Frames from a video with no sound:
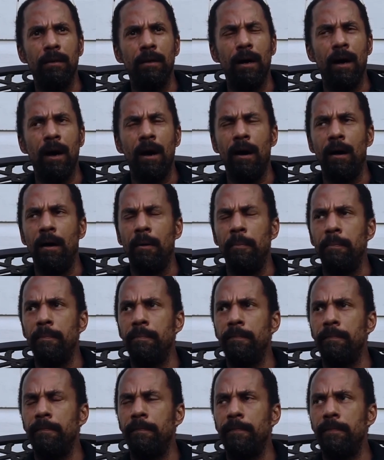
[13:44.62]

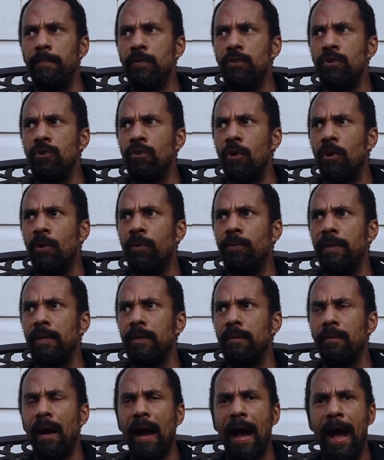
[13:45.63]
you know, the
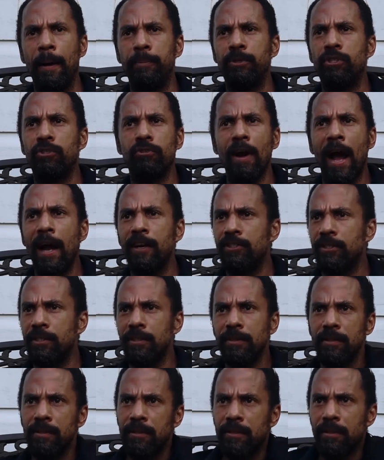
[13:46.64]

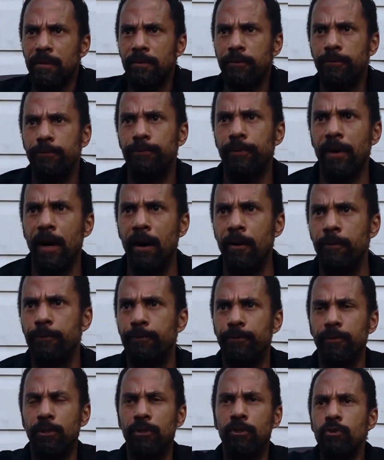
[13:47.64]
abstractions of
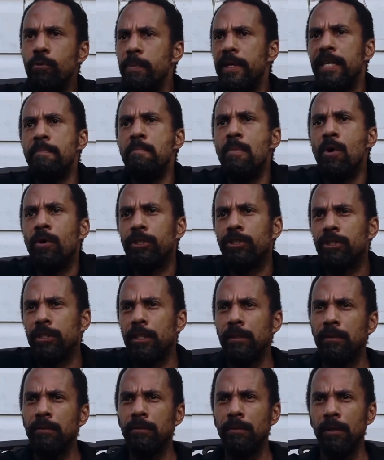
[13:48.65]
human
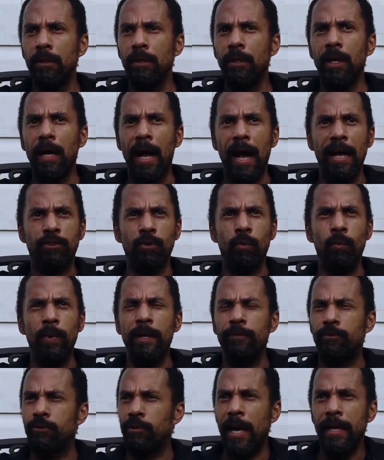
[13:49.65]
emotion as a way
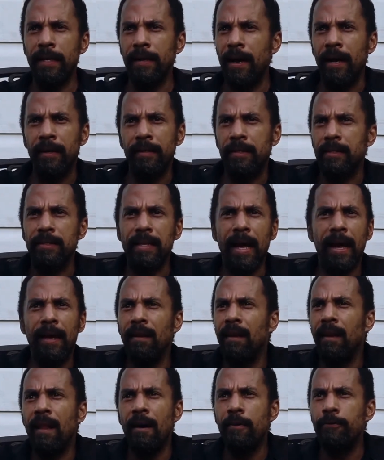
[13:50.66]
of trying to
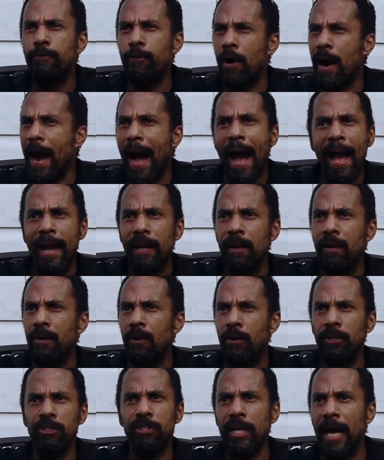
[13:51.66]
understand love or anger
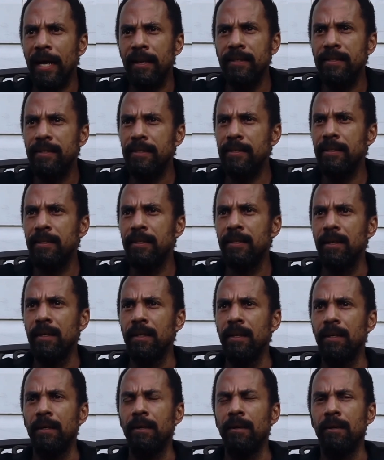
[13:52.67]
or jealousy,
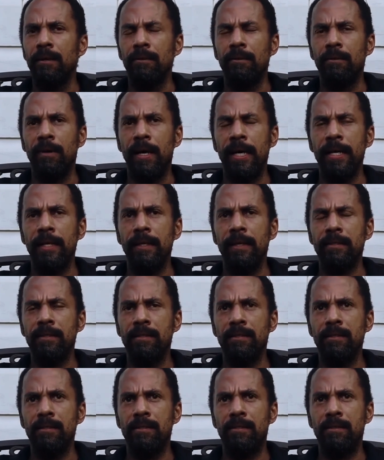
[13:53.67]
right?
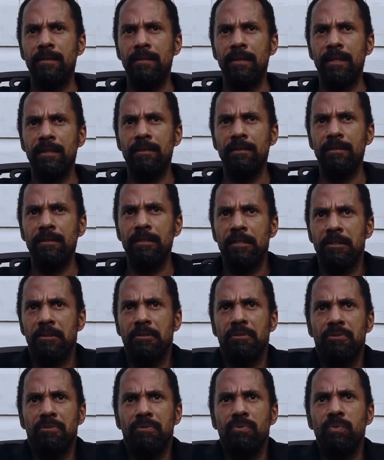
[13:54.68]
This is
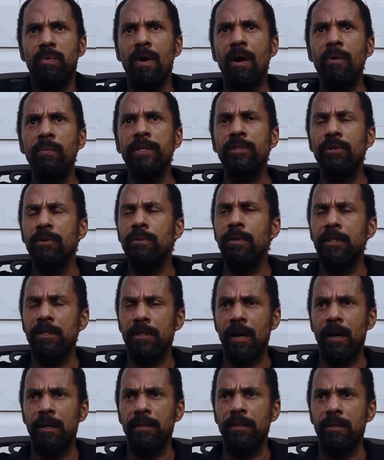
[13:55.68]
what we do as
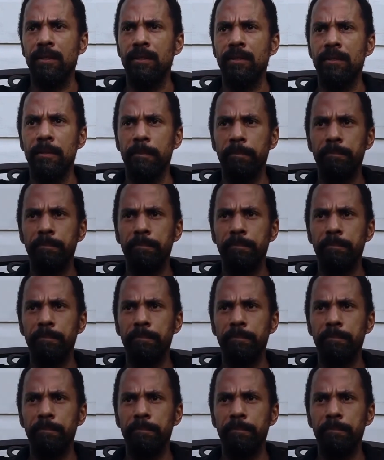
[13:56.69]
artists.